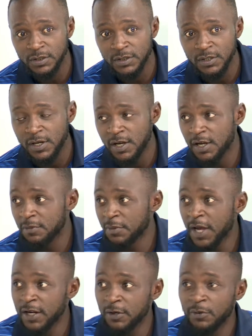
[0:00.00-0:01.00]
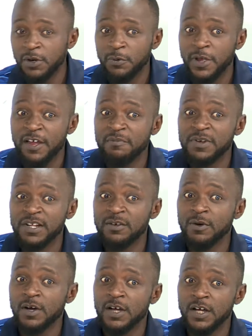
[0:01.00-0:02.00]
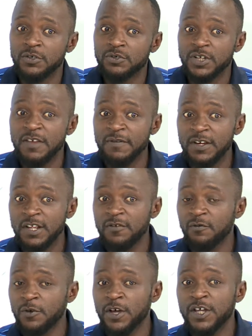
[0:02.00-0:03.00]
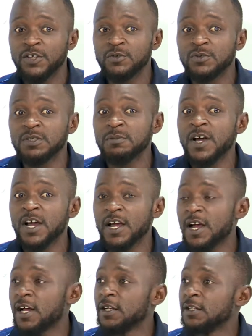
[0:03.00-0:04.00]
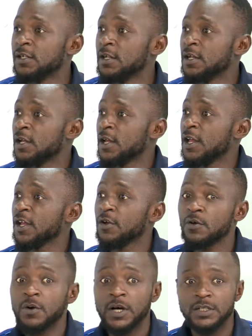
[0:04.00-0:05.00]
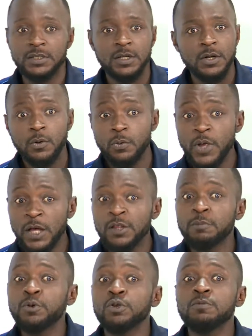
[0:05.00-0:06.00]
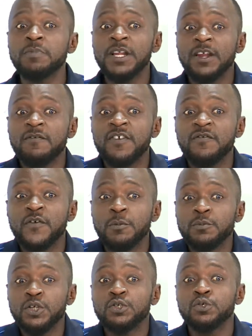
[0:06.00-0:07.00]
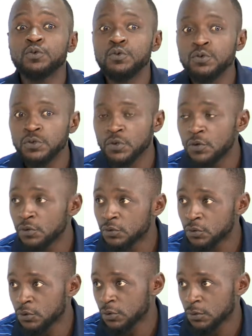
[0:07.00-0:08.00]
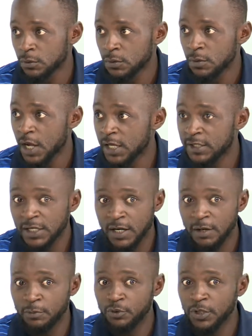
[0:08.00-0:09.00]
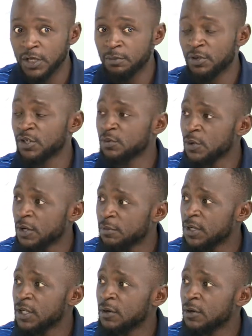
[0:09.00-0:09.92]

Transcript: Sure. And by the way, we are a bilingual country. Even if we are into SMAC and ECOWAS, yes, we are supposed to benefit from the two zones as a Cameroonian, because we are a bilingual